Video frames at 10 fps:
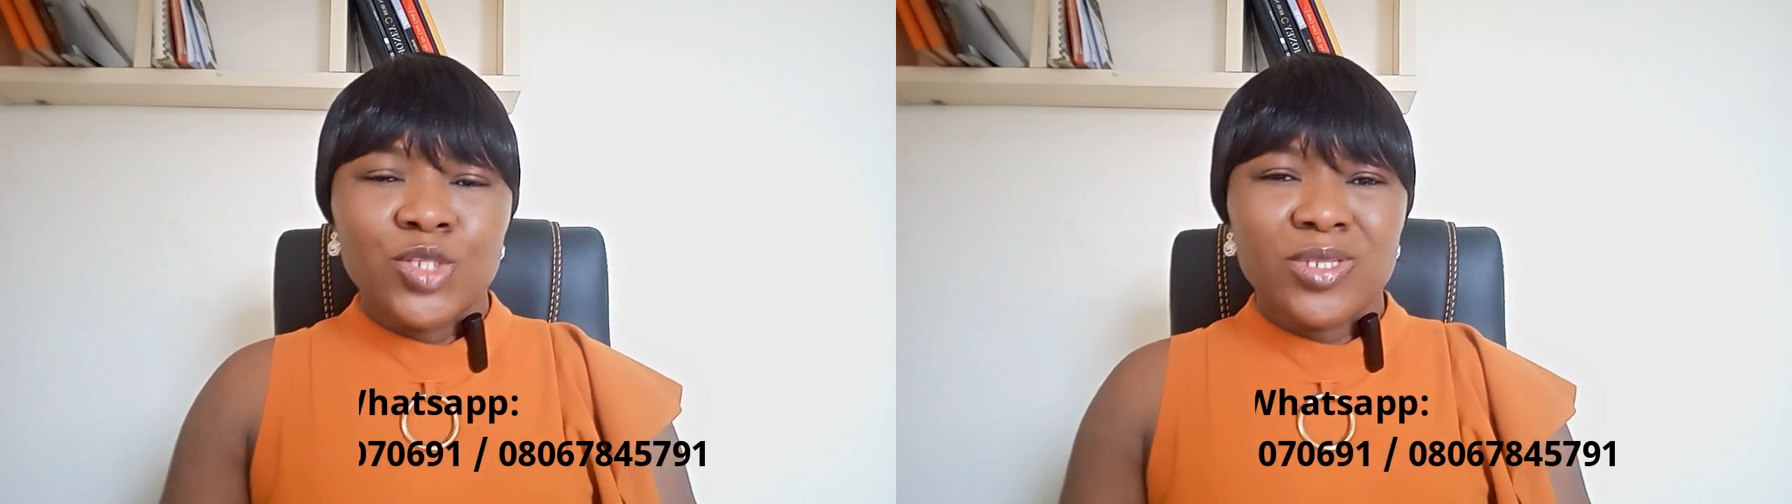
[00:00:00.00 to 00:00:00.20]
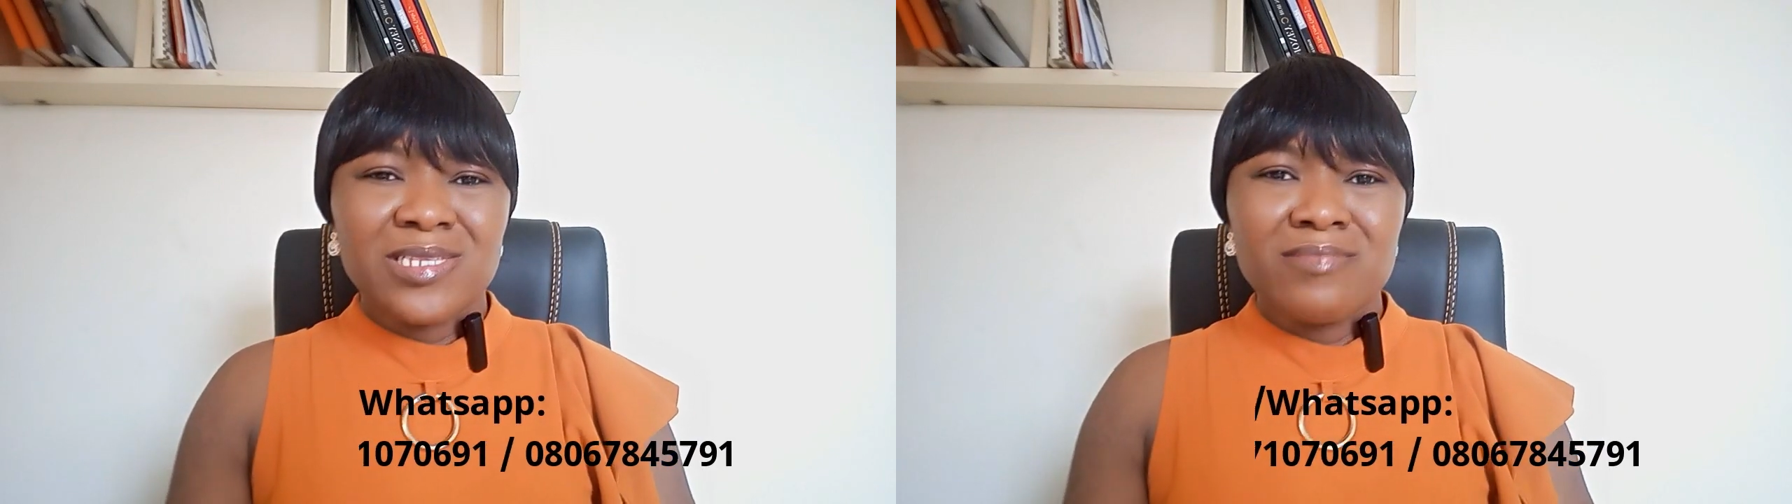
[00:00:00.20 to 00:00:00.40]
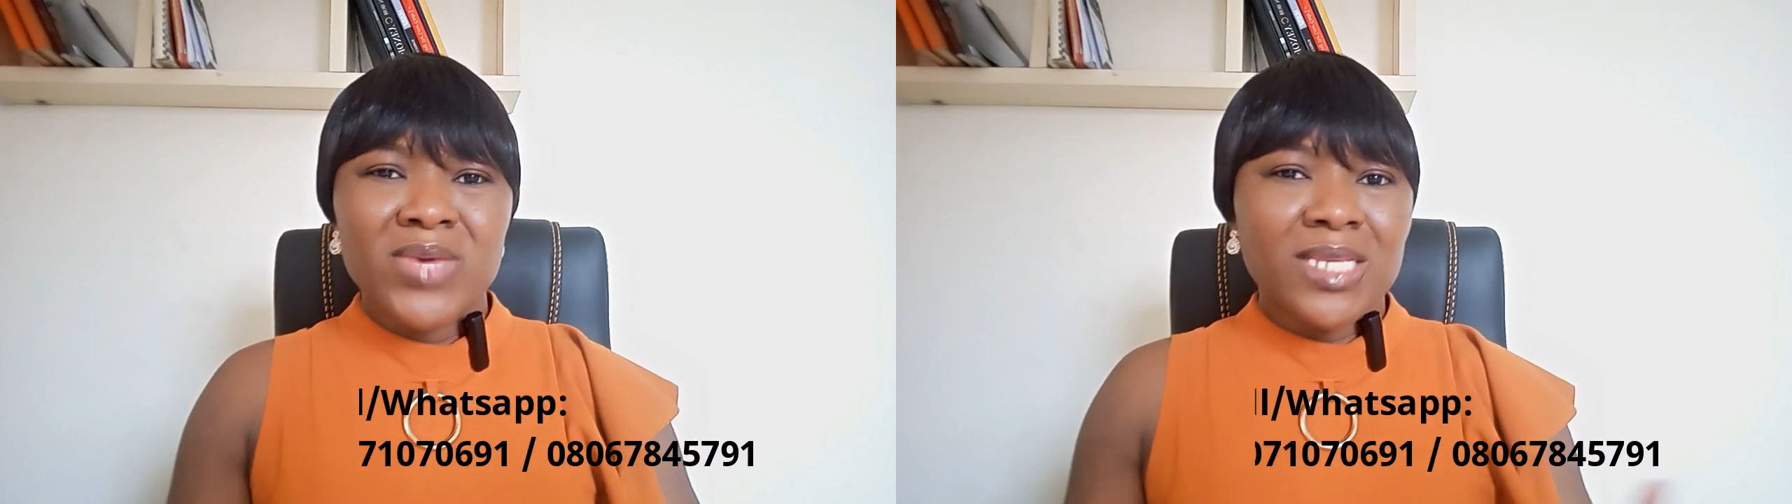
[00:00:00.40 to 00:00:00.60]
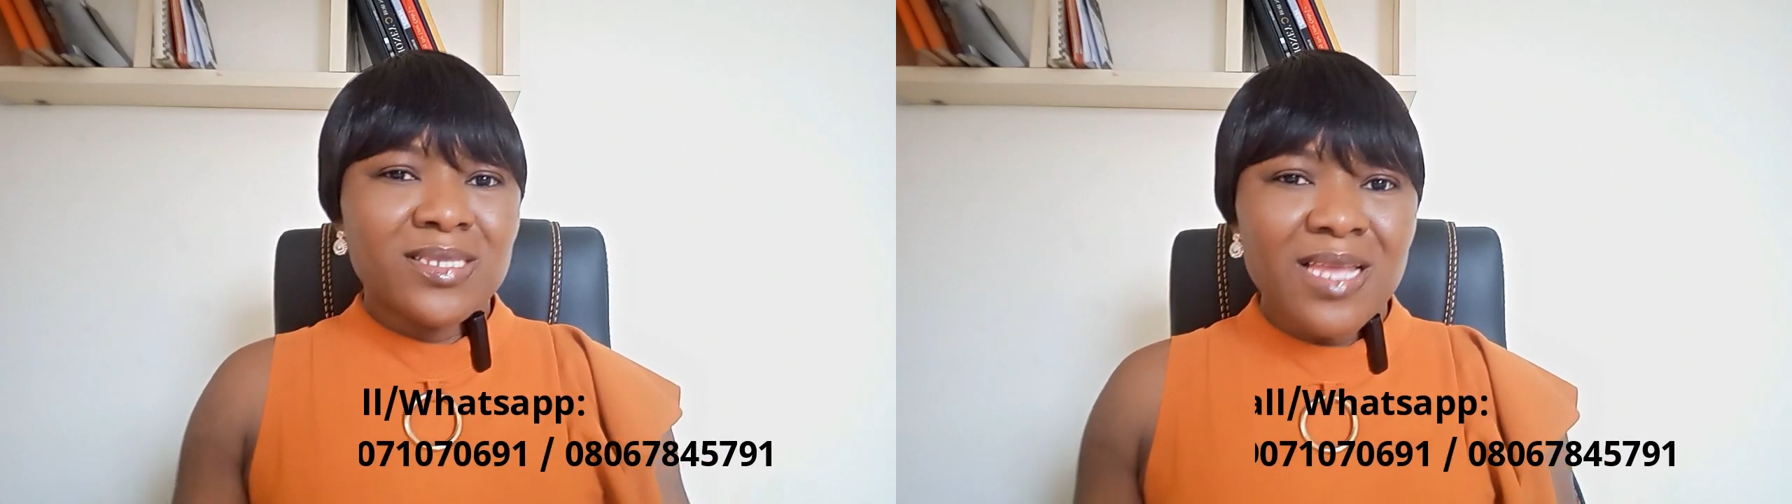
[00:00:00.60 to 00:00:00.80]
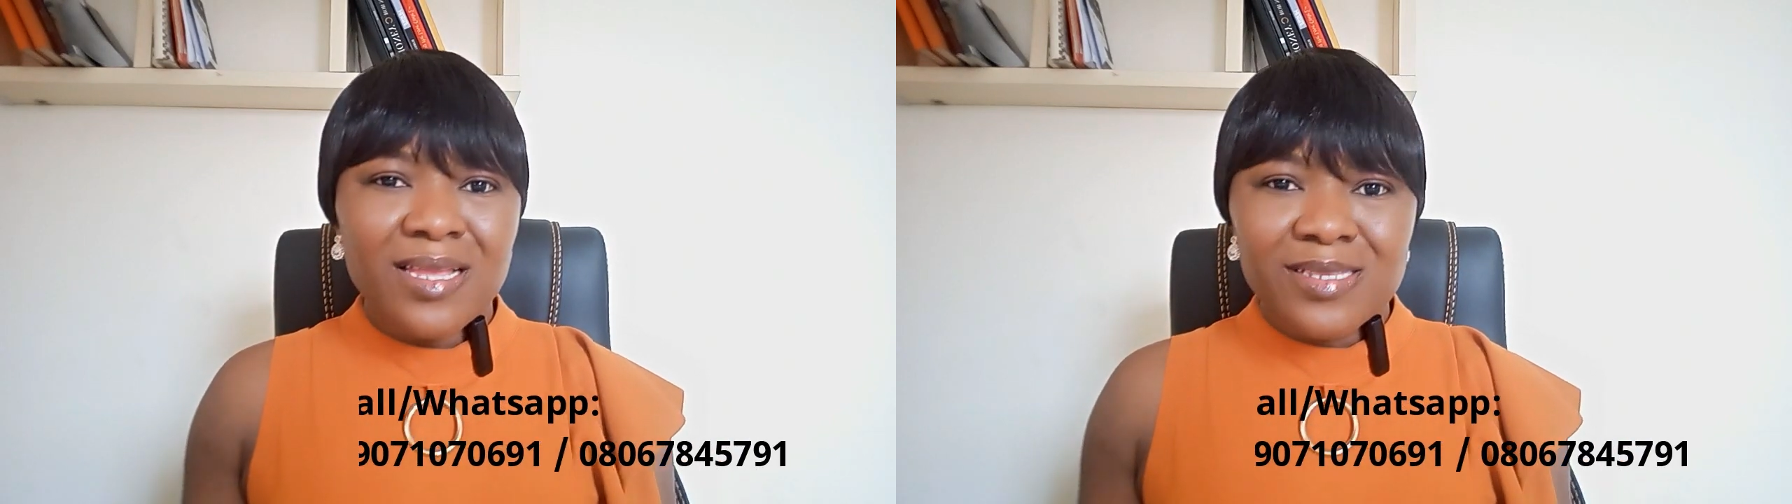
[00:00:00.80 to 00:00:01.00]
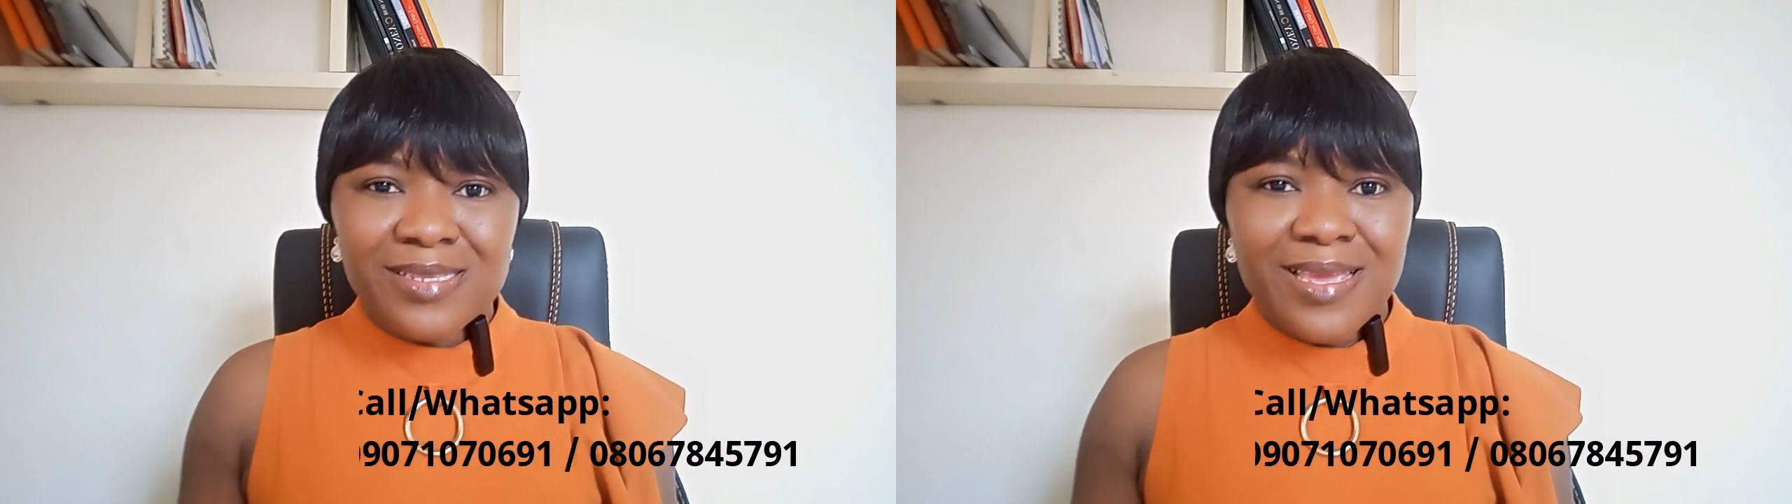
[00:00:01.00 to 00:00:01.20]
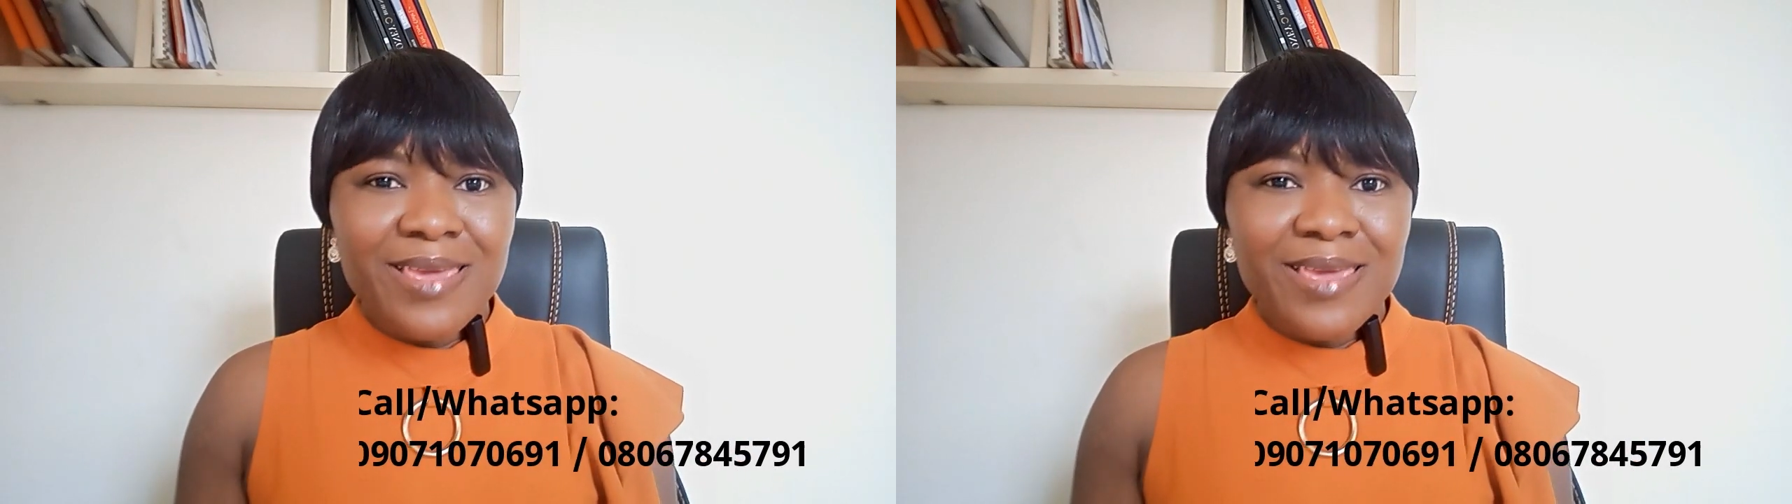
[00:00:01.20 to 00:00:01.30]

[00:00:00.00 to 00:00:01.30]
Does it make sense?